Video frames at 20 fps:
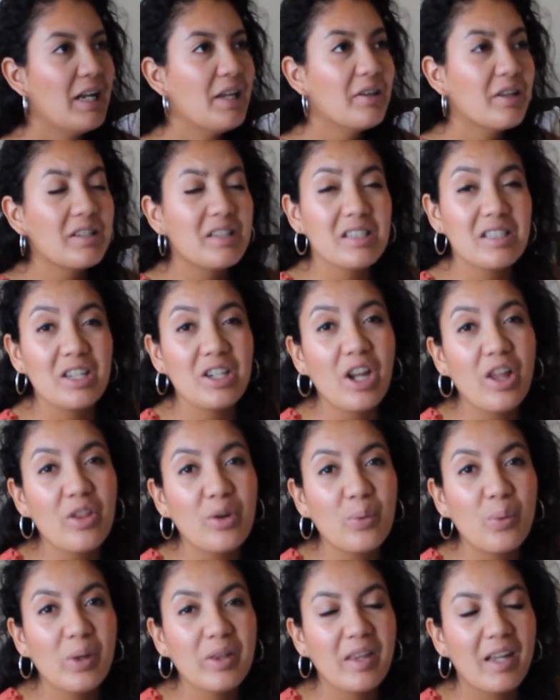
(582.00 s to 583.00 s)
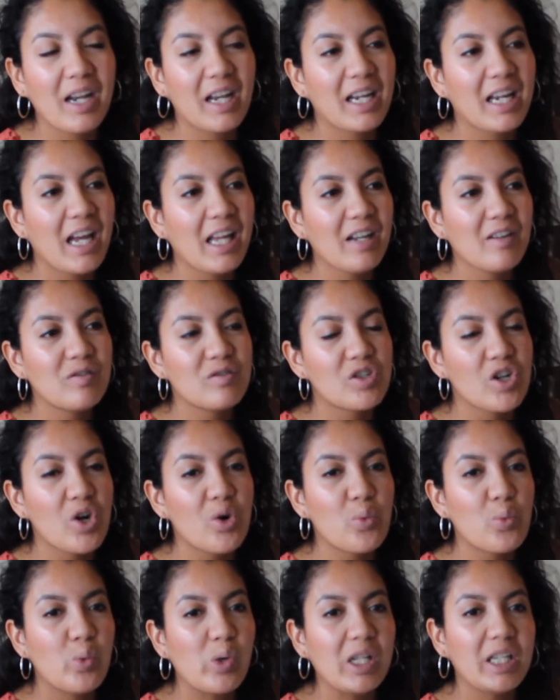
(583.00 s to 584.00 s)
This is another one that I kind of
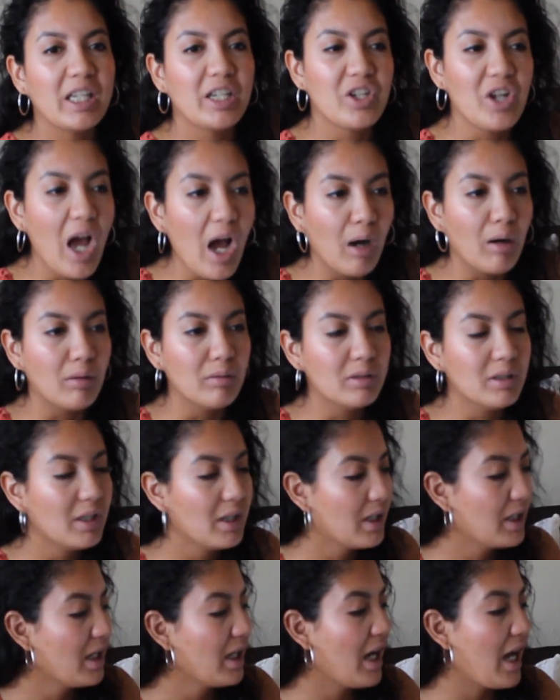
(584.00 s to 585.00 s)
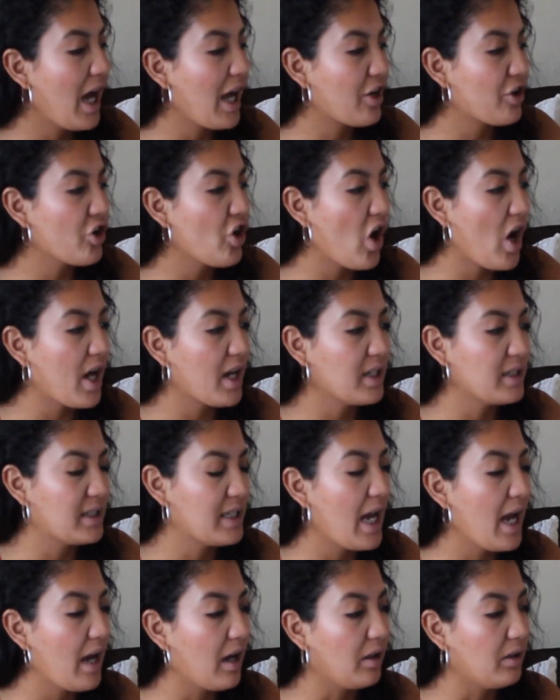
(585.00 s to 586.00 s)
don't really know. I don't know how to
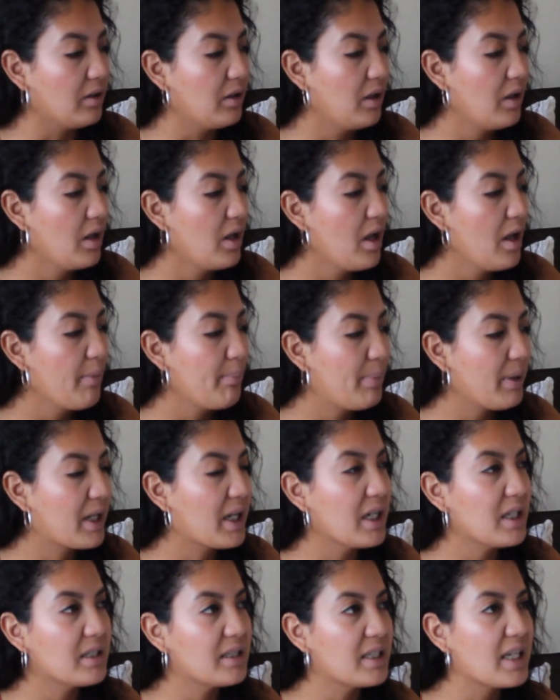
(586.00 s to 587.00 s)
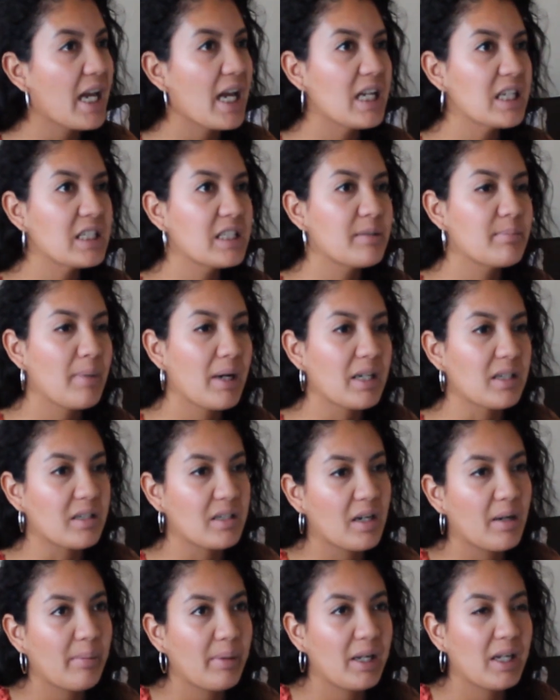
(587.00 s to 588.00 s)
tell. Because yes, my
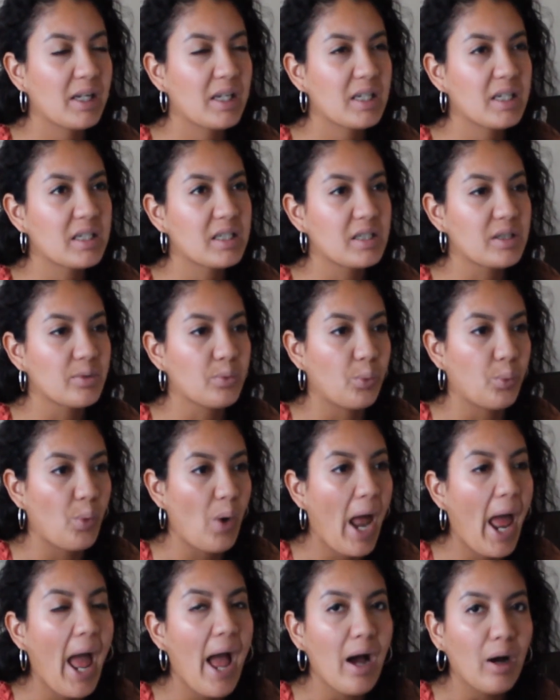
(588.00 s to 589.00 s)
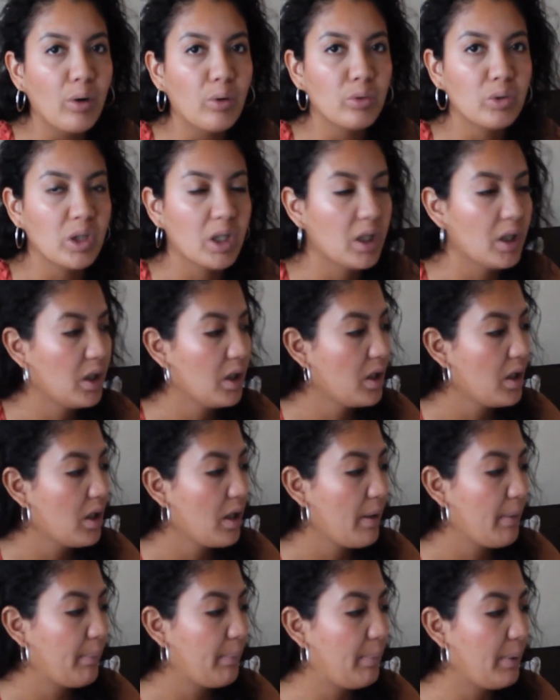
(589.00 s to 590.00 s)
tummy is round,
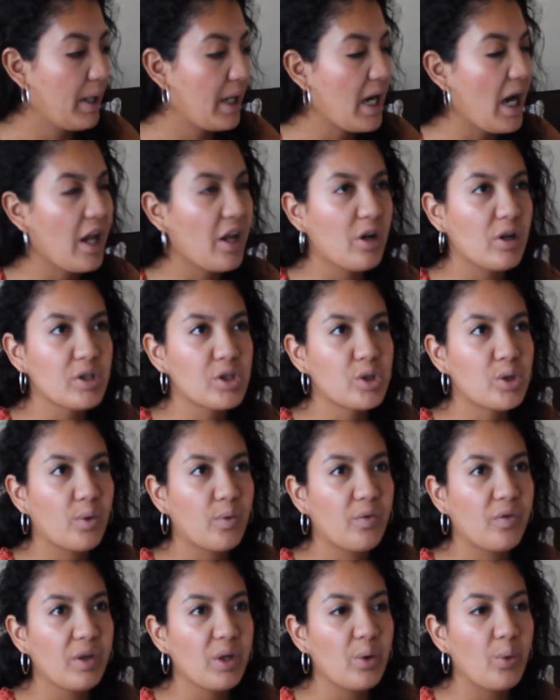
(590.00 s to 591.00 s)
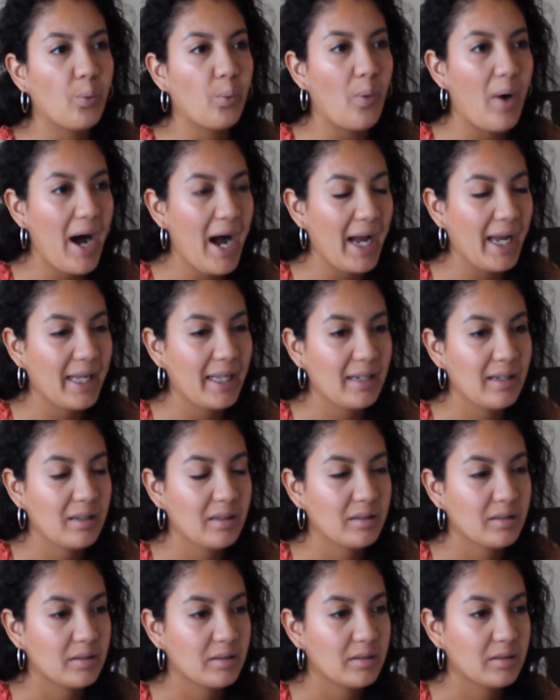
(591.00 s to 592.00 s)
but I also feel wide.
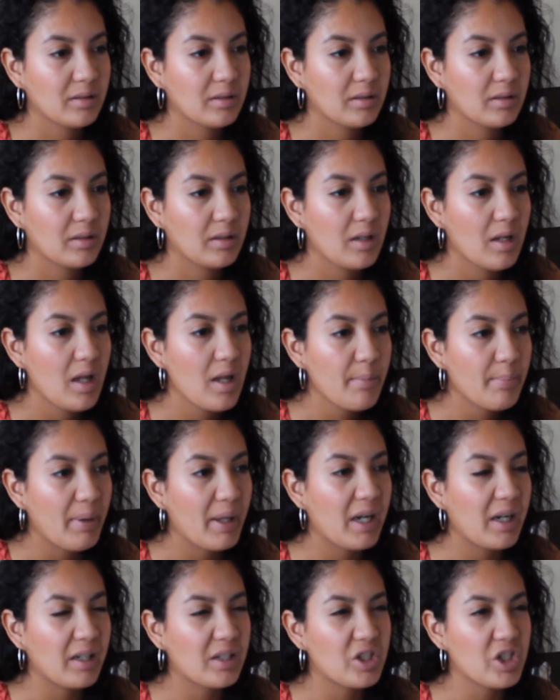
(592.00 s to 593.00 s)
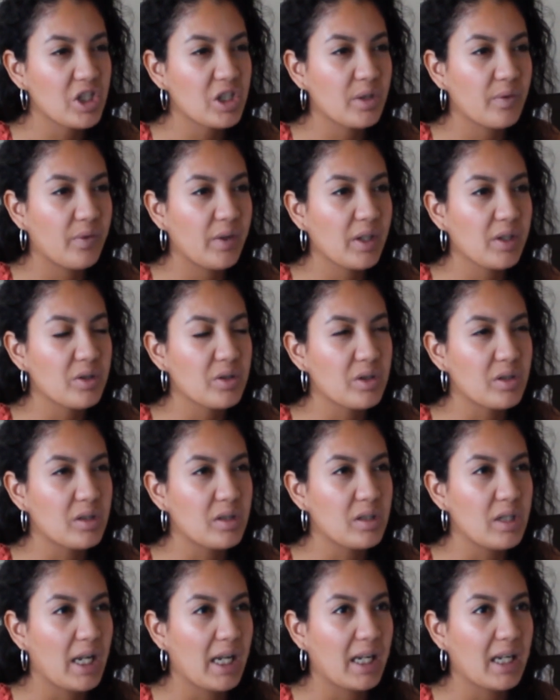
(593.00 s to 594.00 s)
But it just
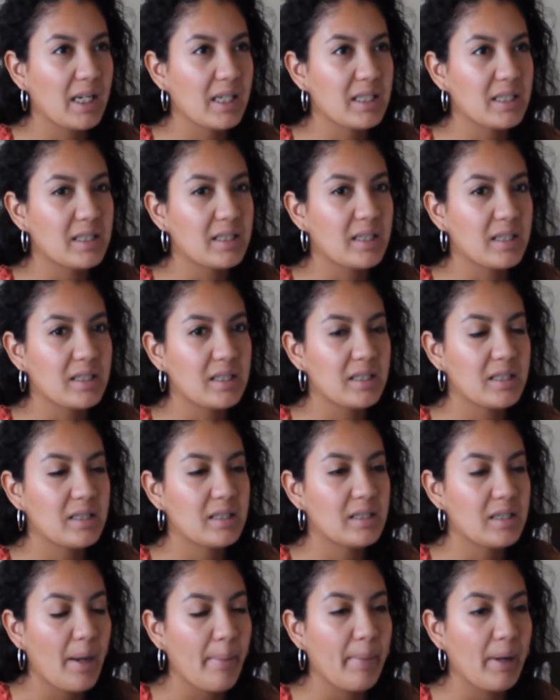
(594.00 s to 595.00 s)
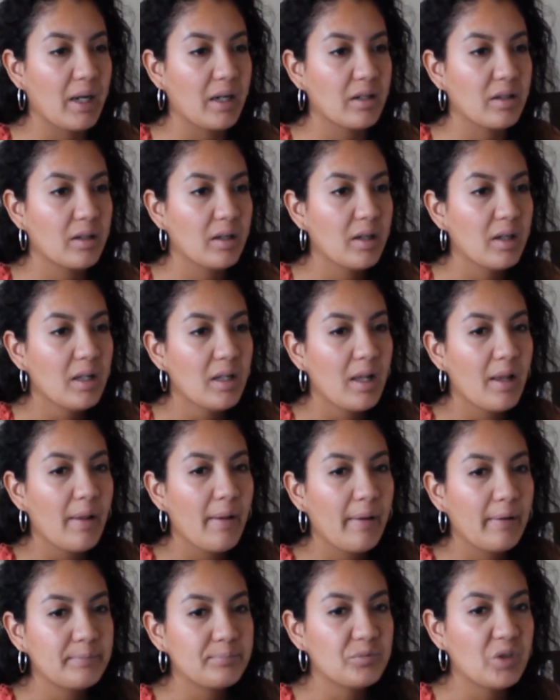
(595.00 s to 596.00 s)
feels like it's the stomach.
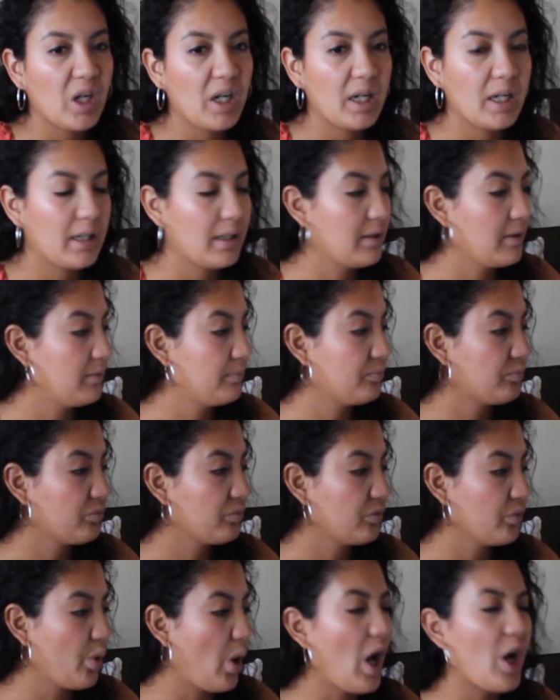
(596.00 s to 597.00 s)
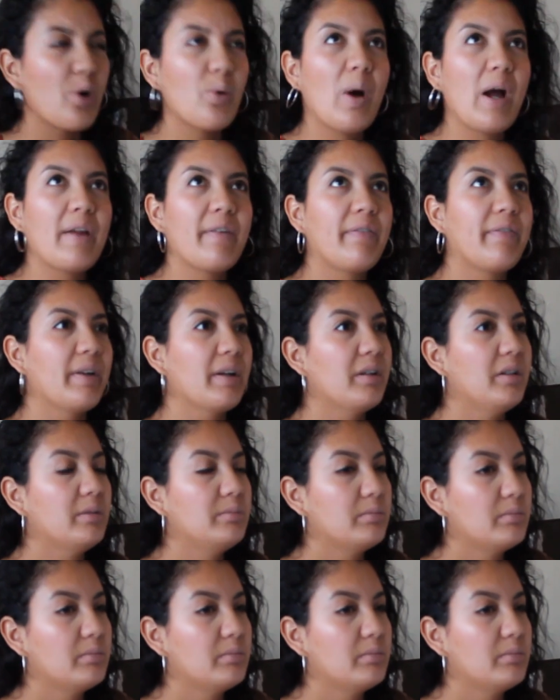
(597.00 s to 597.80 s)
Ugh. Well, how do I feel?